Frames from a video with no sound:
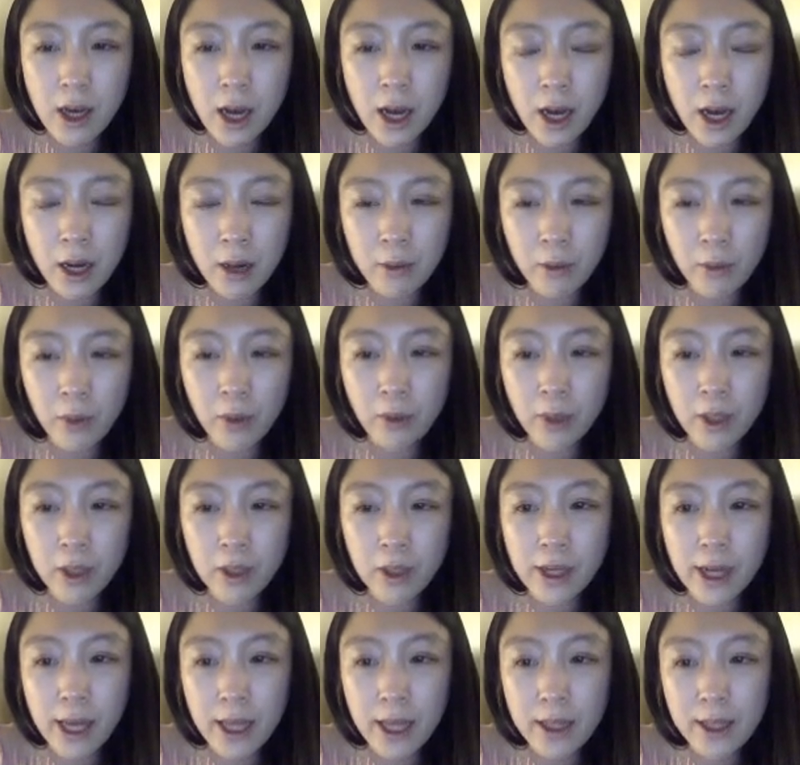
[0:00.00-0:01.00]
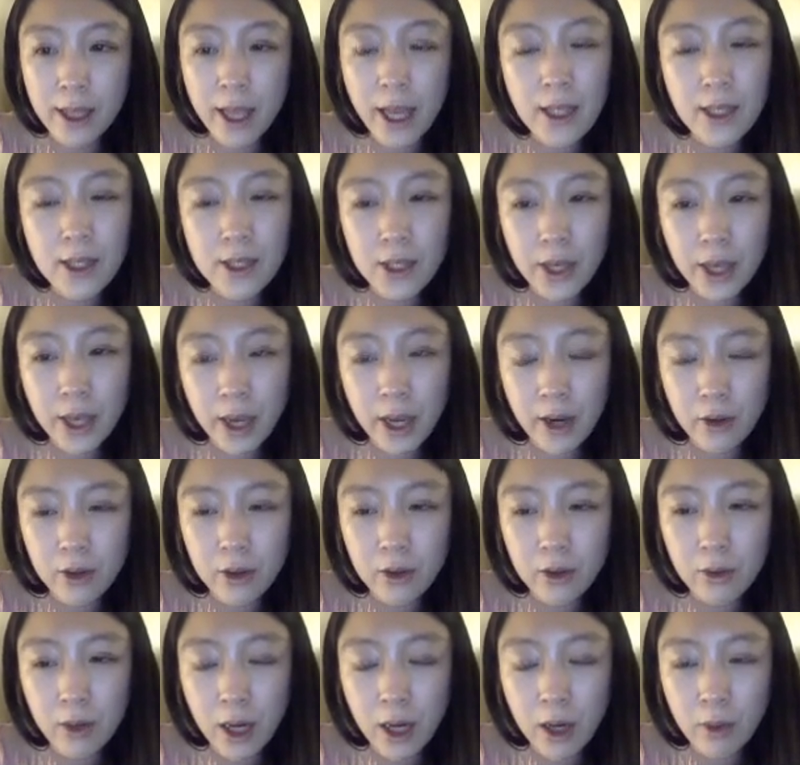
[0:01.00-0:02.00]
When we look at the testing
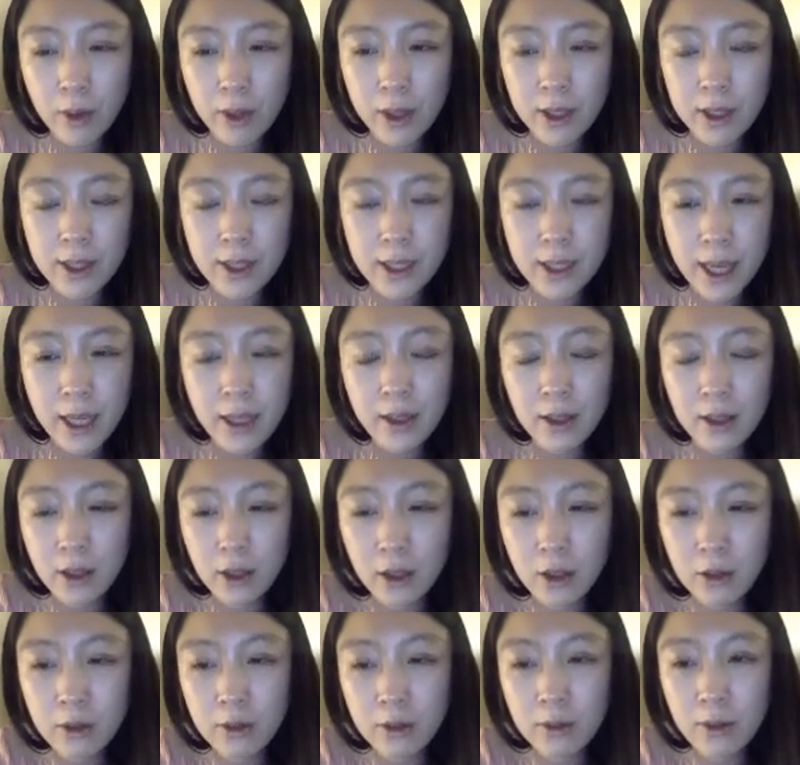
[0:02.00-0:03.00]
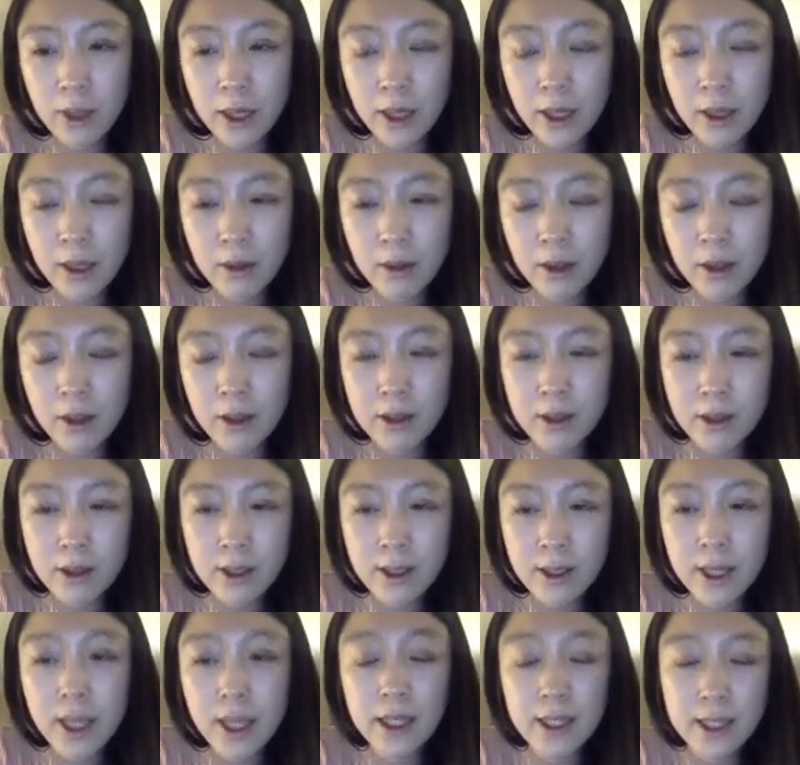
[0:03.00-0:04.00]
arrow with a standalone, the
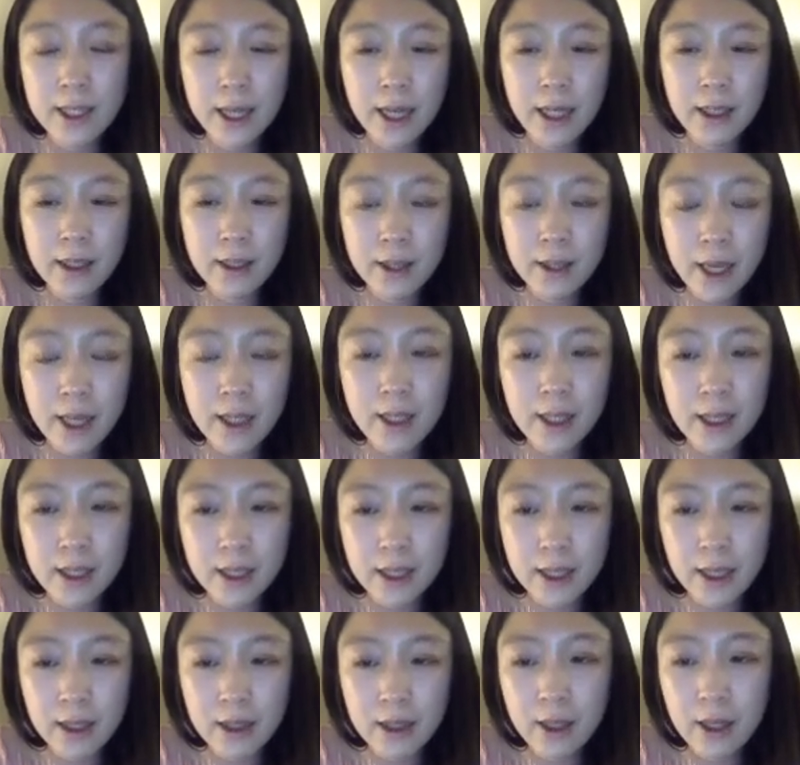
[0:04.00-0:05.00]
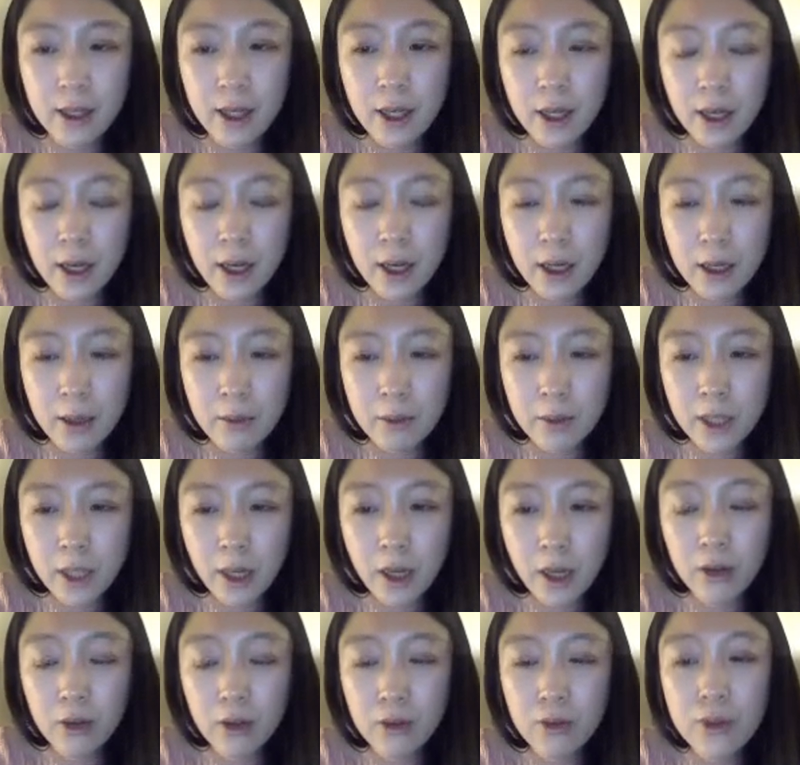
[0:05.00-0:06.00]
set-aside testing set, the
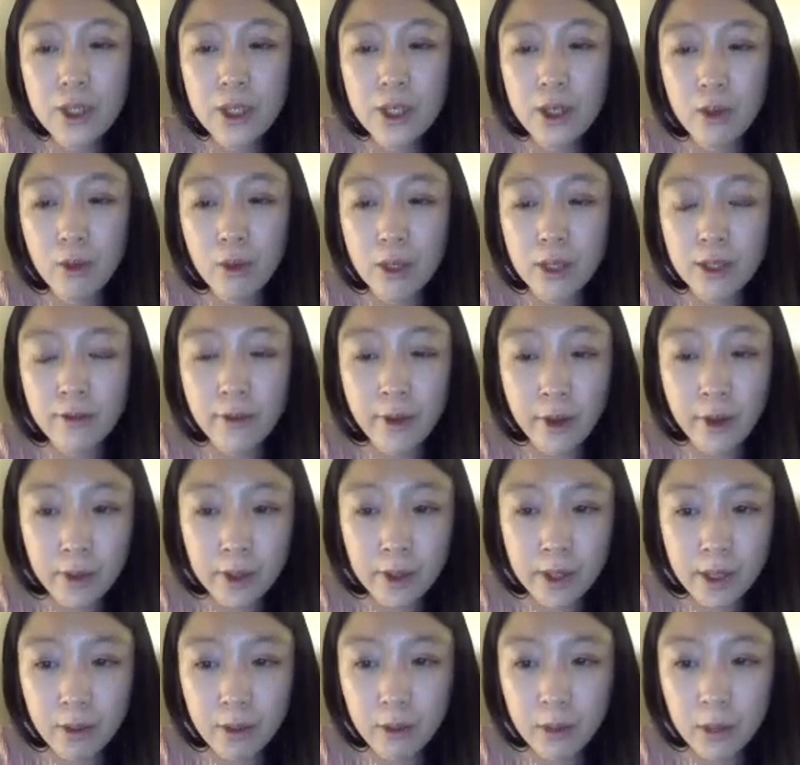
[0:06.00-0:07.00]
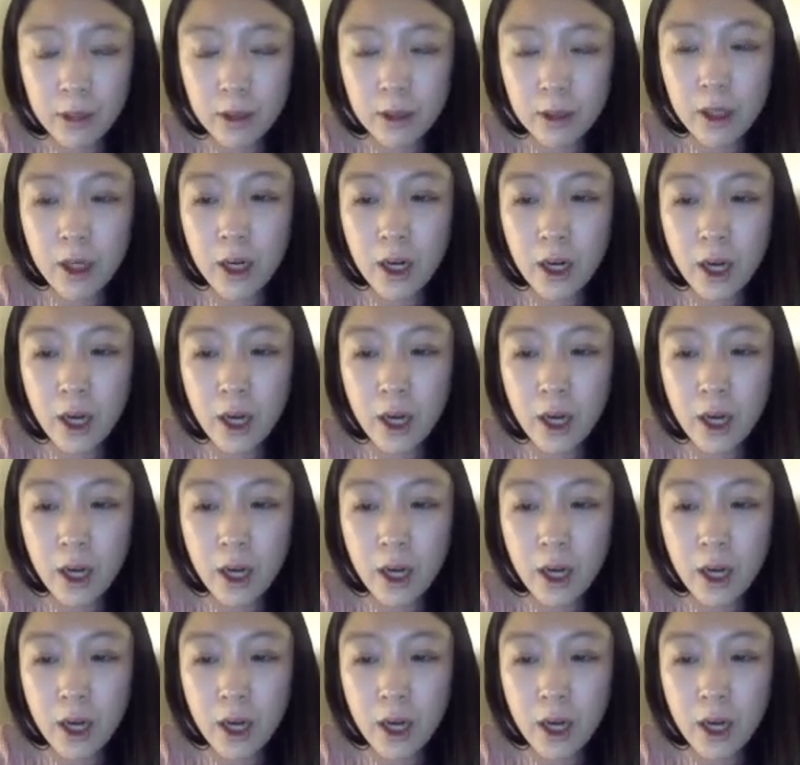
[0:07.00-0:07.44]
conclusion was very similar.